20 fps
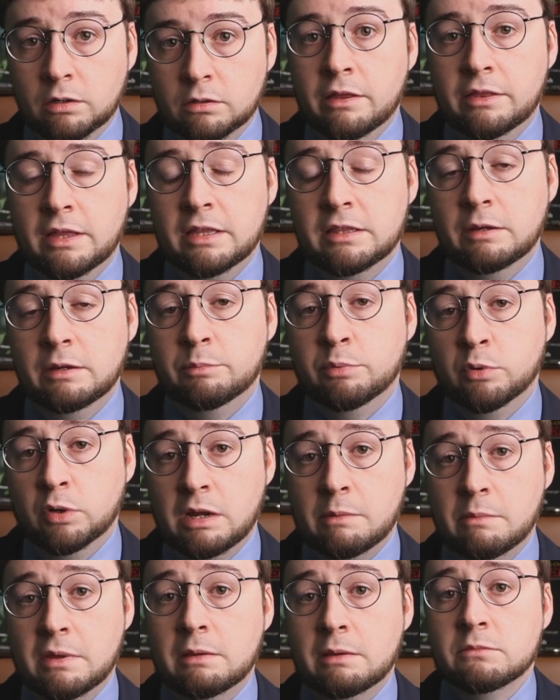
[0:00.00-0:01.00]
than the
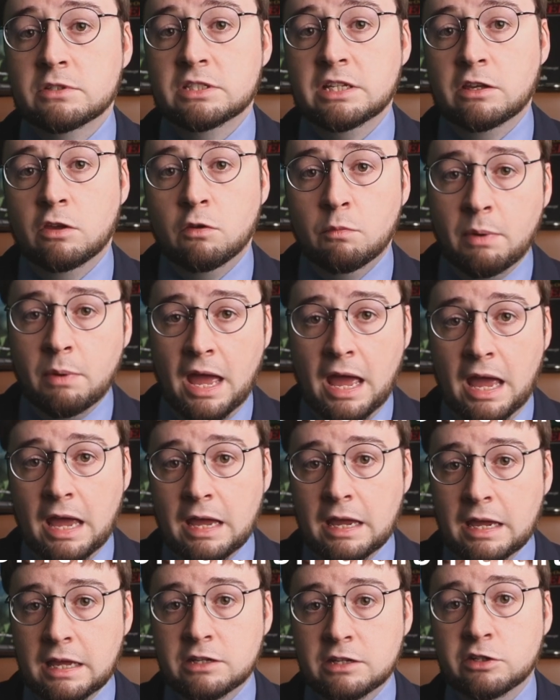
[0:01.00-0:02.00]
premiums that you
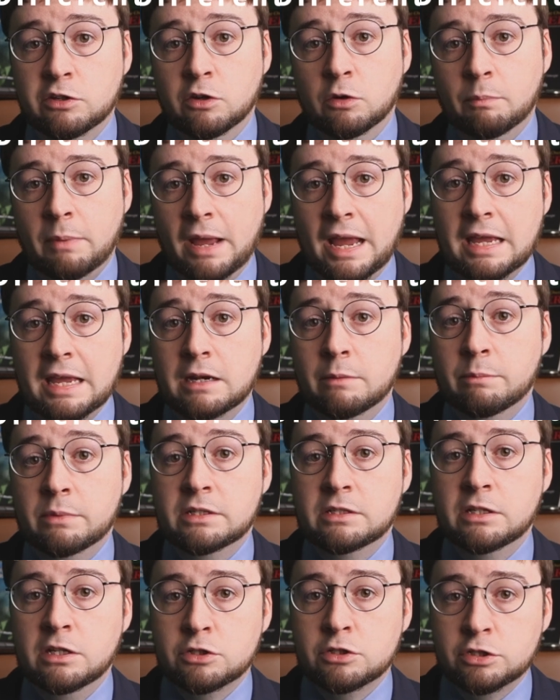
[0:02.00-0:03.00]
pay into your paid up
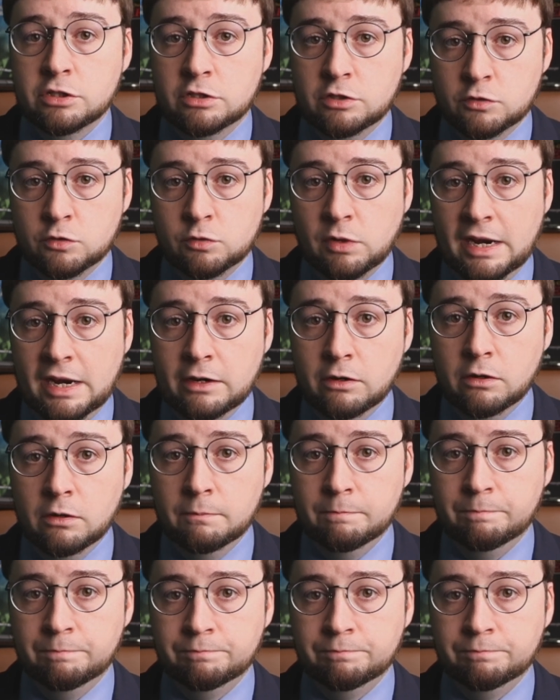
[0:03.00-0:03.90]
additions rider.